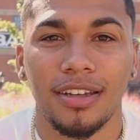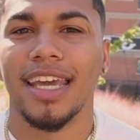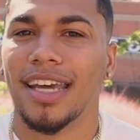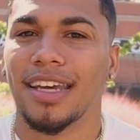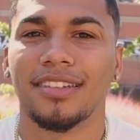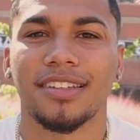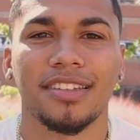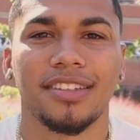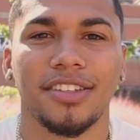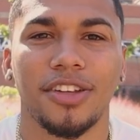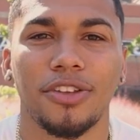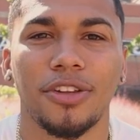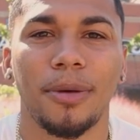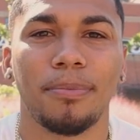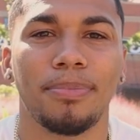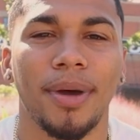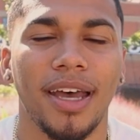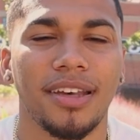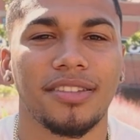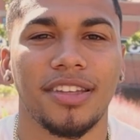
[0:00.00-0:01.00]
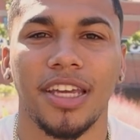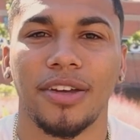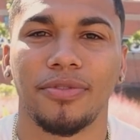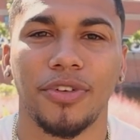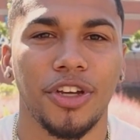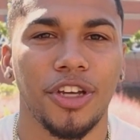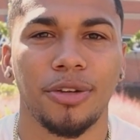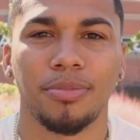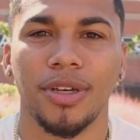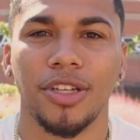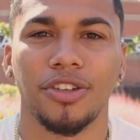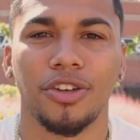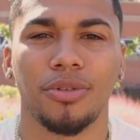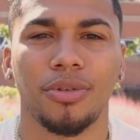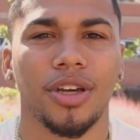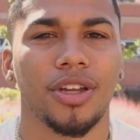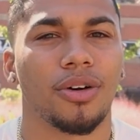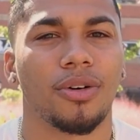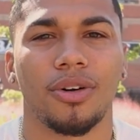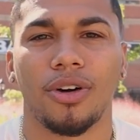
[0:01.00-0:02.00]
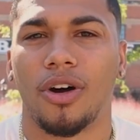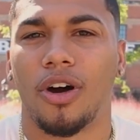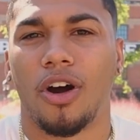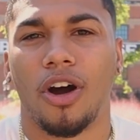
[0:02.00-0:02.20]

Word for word: is it still the best thing for you to be doing or